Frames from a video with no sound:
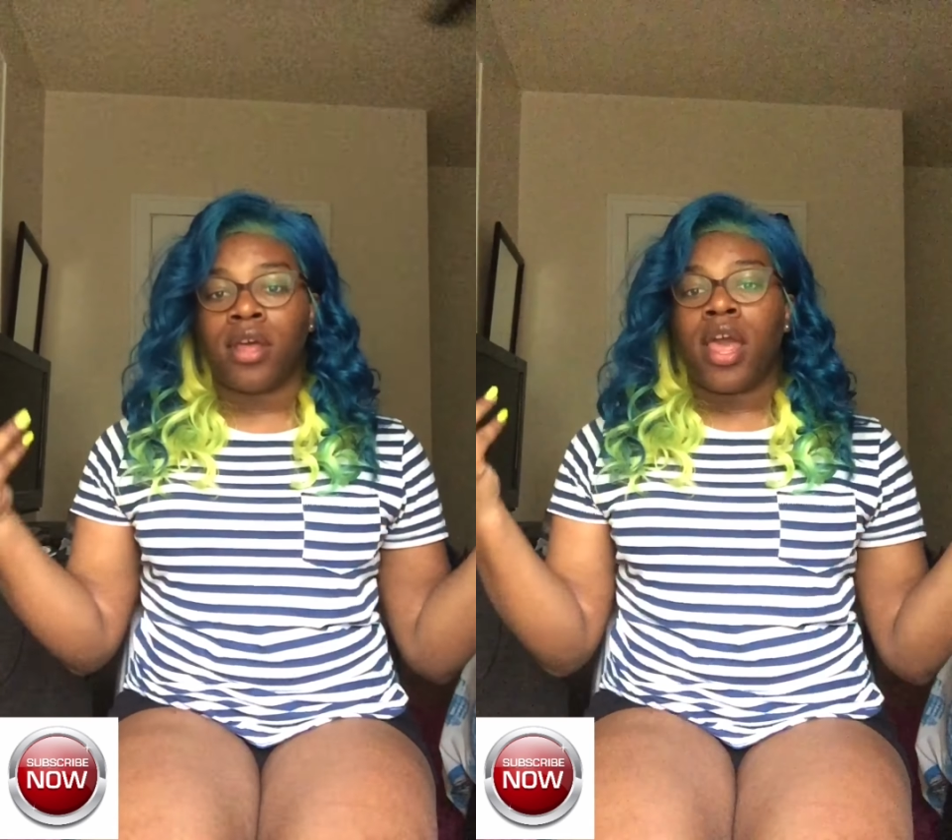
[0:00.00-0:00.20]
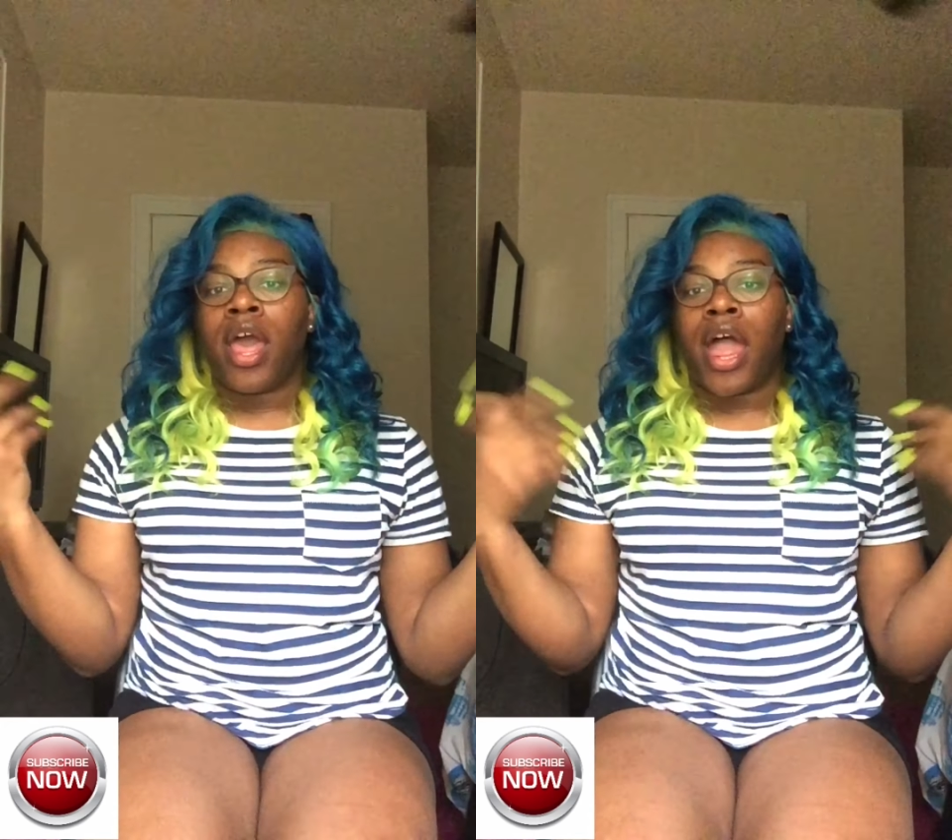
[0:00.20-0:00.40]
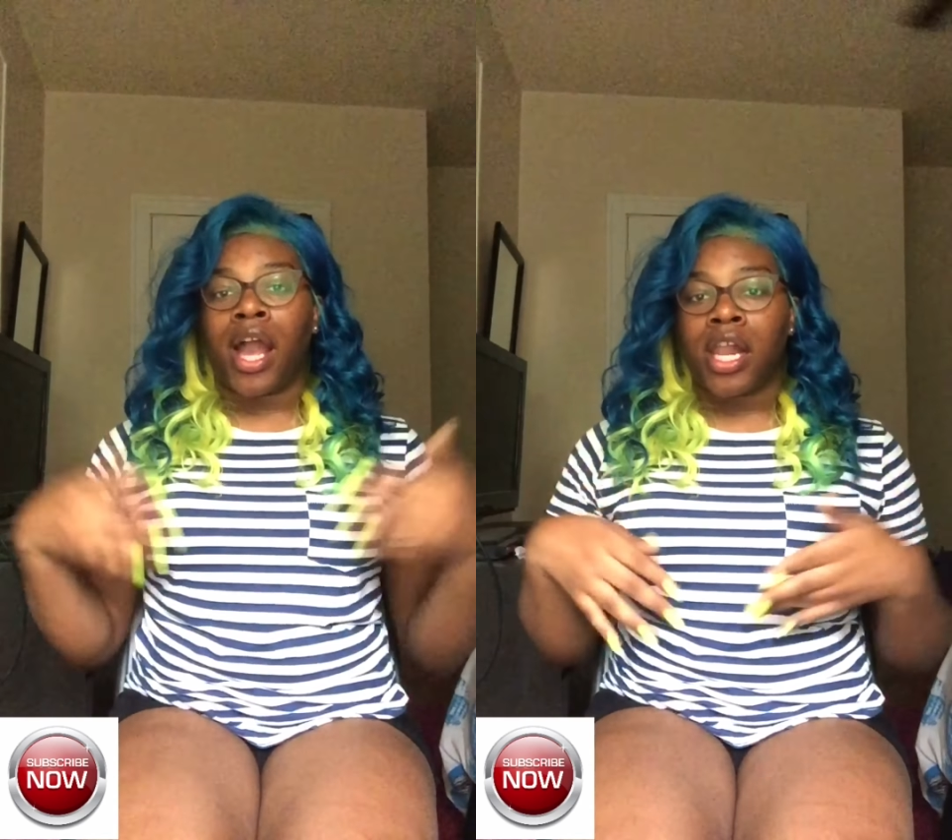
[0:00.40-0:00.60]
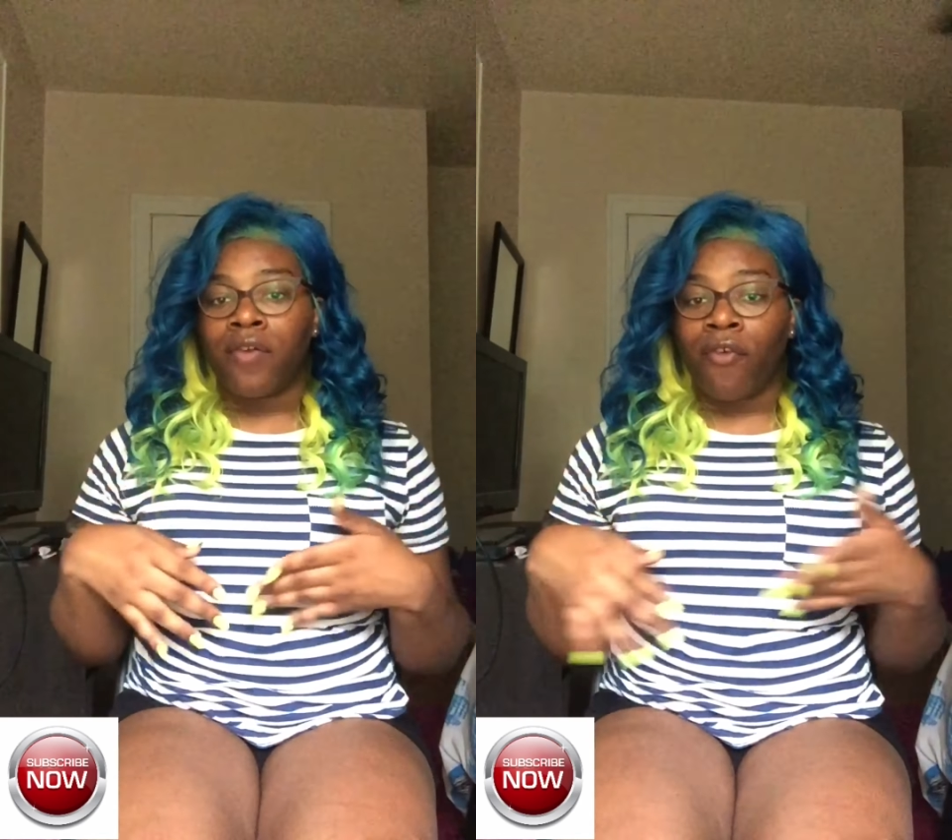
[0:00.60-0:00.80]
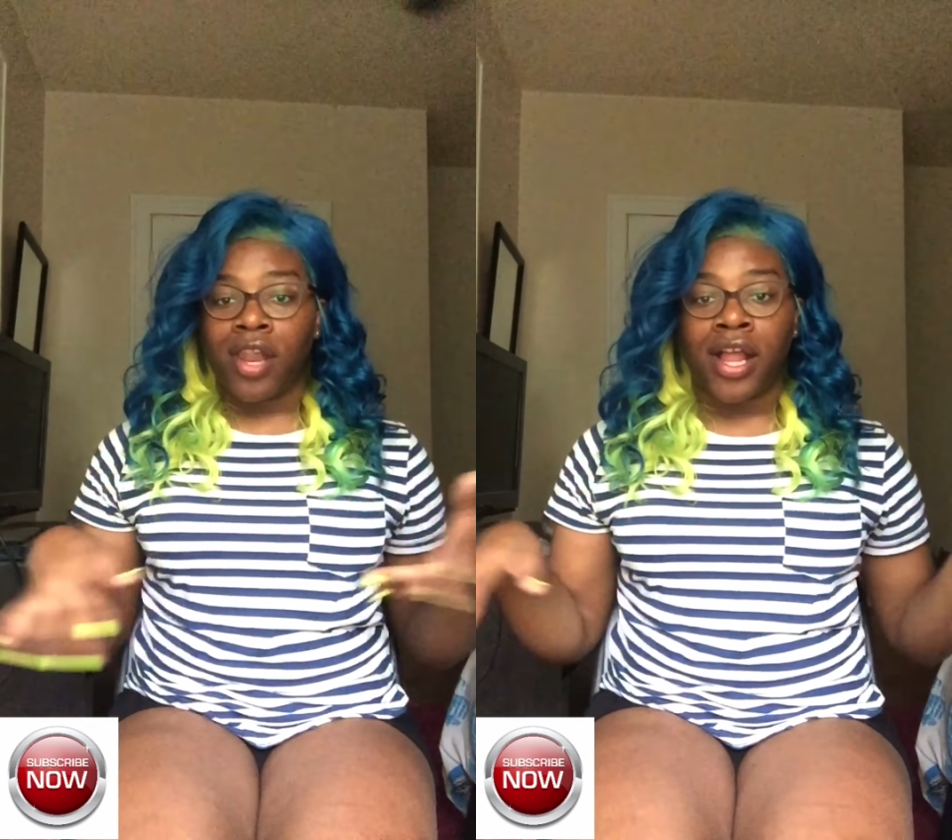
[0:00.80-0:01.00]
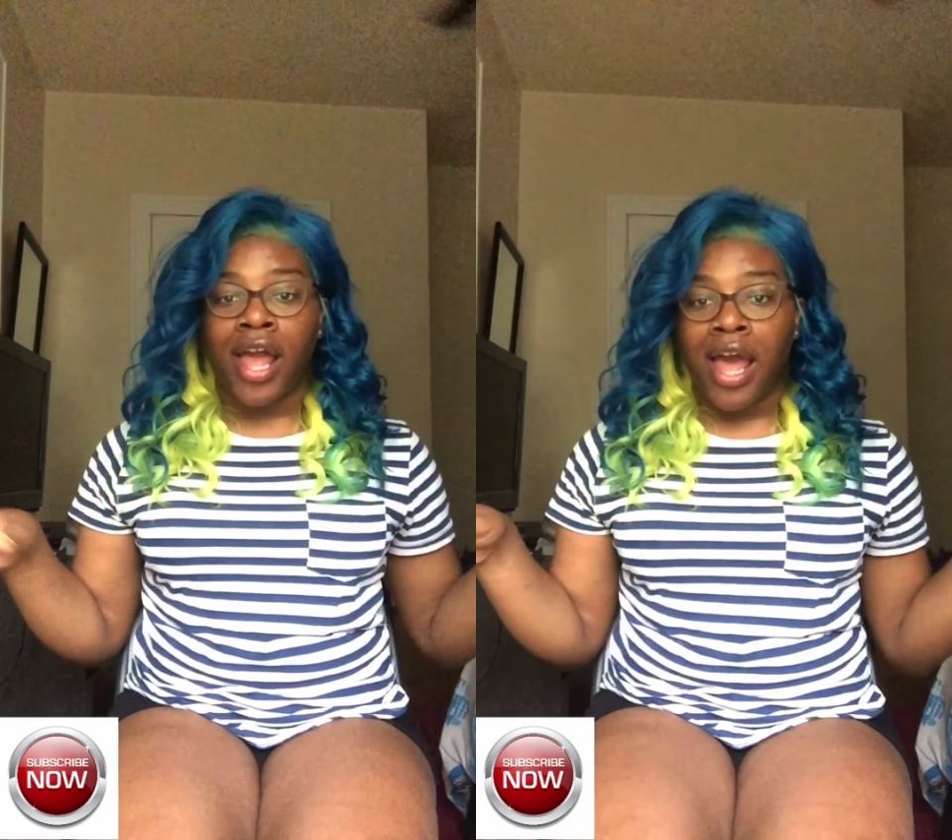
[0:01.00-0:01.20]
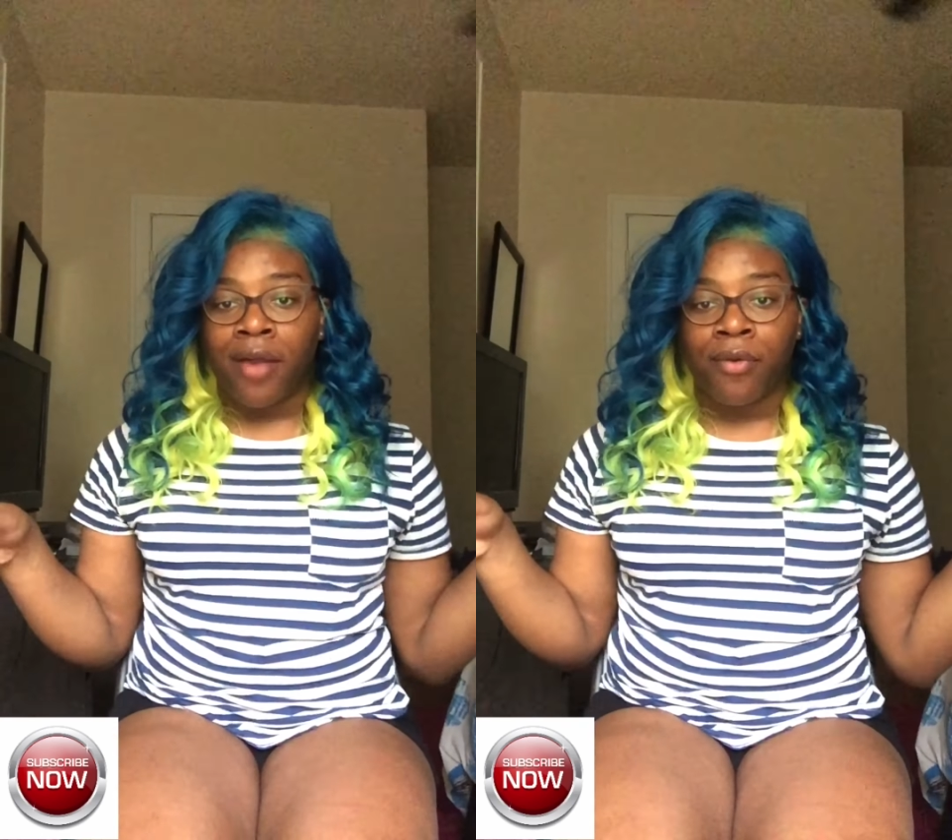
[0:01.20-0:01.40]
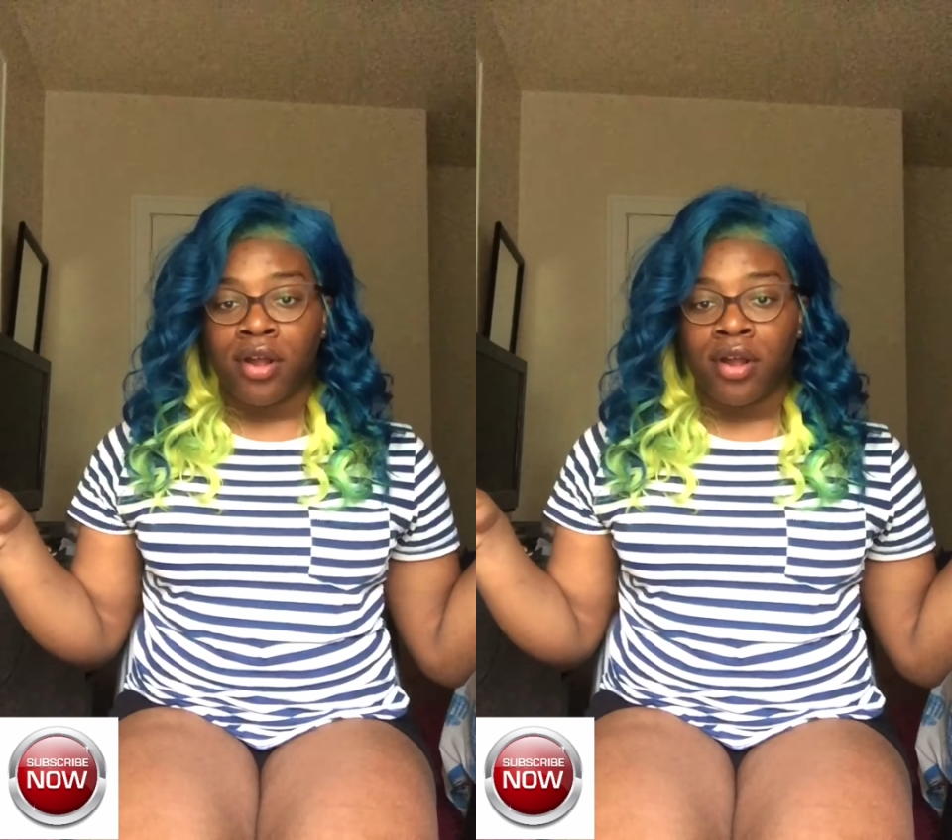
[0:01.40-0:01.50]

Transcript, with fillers: I got off work like an hour